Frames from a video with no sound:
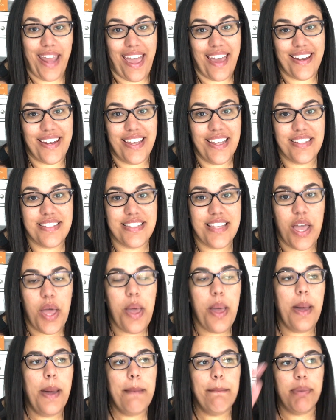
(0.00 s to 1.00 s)
addict,
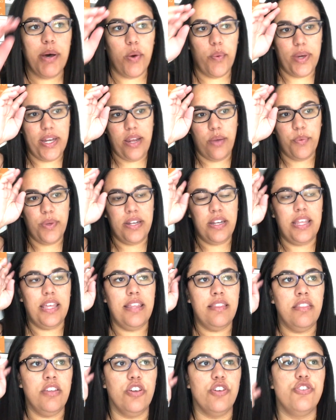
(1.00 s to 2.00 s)
but when I went
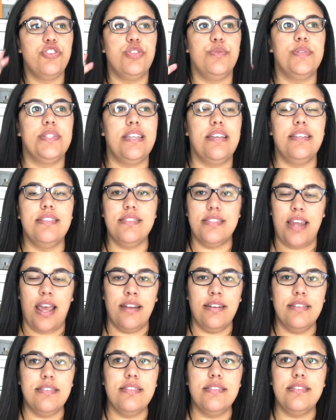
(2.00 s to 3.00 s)
in there, she was like, it's
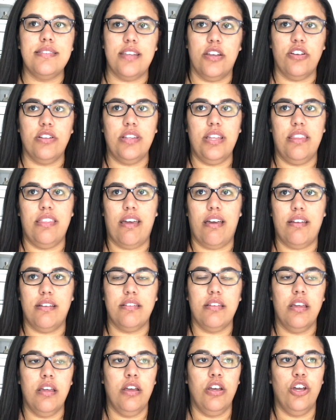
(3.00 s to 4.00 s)
not necessarily
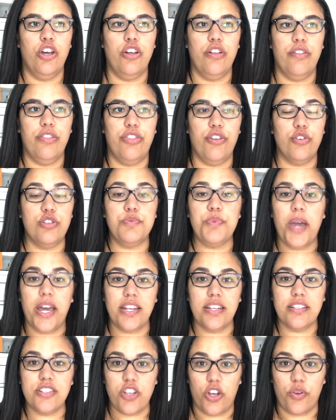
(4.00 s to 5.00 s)
that those
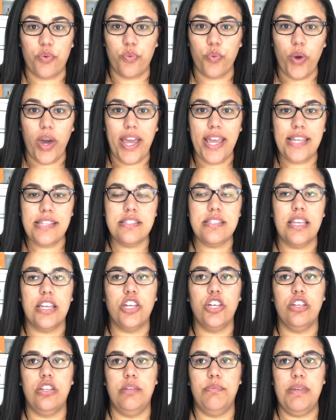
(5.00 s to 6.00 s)
products aren't right.
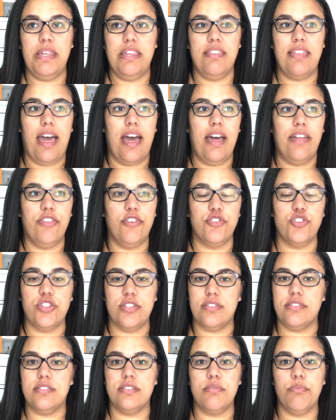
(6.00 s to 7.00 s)
It could be that they're
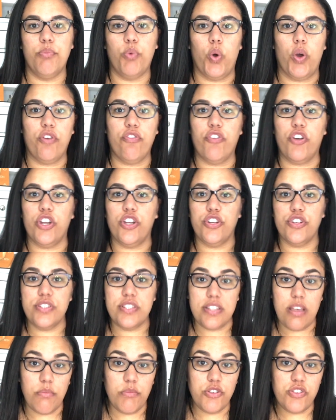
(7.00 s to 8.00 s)
just more for your
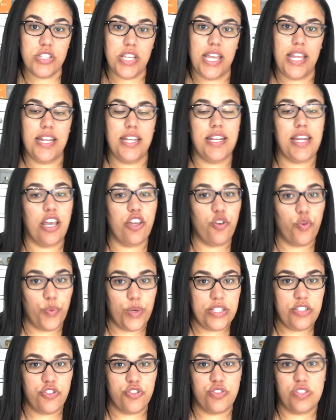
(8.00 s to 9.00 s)
summer skin and not your
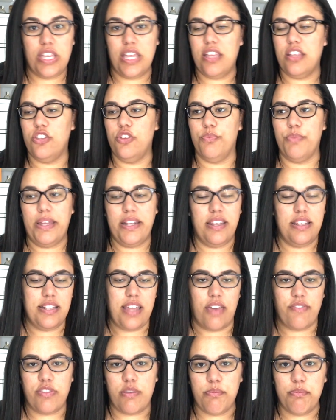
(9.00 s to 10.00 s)
winter skin. You might need
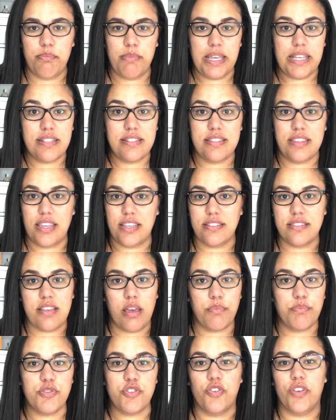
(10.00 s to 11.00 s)
to have to mix things
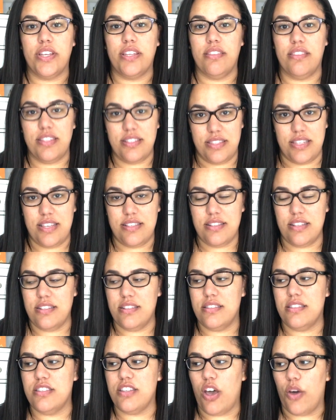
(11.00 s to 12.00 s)
up during the
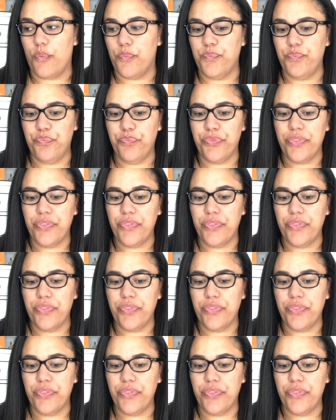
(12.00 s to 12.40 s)
season. So